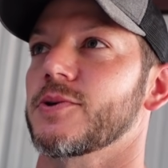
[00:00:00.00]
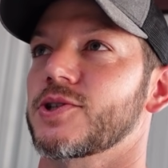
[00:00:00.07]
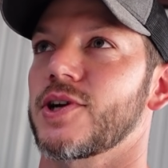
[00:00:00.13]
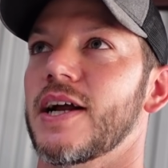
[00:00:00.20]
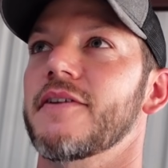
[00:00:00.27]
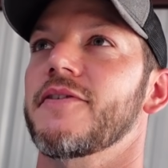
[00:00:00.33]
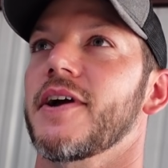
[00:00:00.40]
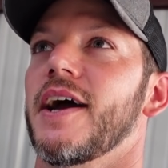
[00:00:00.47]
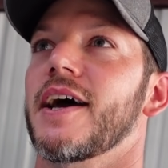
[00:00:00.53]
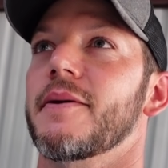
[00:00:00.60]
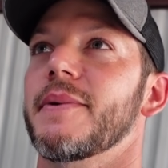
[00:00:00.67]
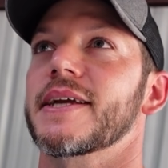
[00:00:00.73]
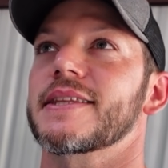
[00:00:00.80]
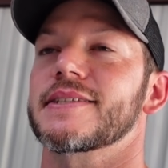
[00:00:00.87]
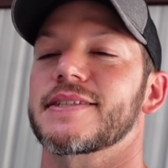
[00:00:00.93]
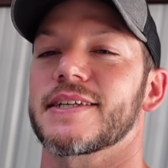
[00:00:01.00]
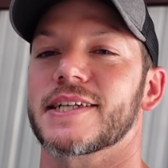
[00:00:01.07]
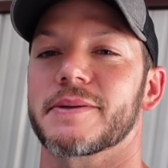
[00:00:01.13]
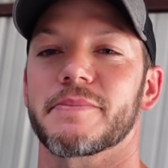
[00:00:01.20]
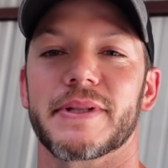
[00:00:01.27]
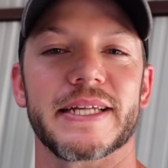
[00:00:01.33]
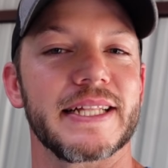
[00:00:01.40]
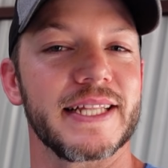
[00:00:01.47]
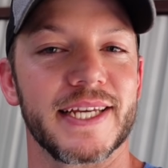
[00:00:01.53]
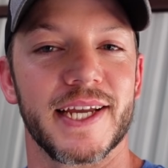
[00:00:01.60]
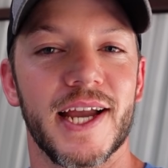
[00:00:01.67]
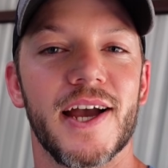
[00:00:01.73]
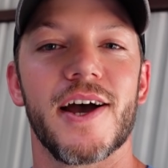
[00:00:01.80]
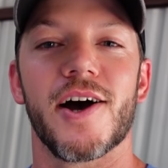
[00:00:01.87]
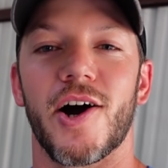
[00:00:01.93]
So we're trying to figure out how to make this thing
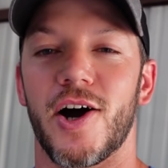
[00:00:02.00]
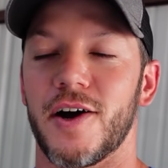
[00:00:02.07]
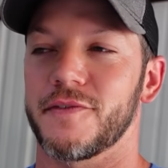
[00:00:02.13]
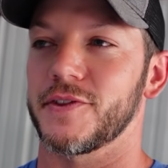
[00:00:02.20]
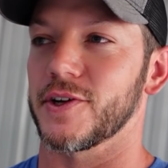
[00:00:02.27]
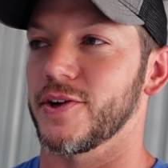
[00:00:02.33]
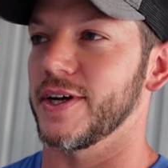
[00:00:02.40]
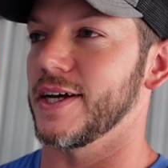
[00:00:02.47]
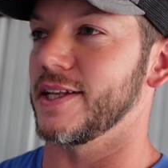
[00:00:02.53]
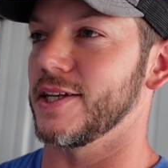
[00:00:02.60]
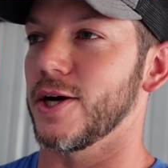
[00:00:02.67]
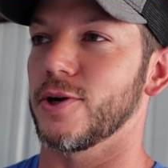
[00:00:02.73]
completely off-the-grid.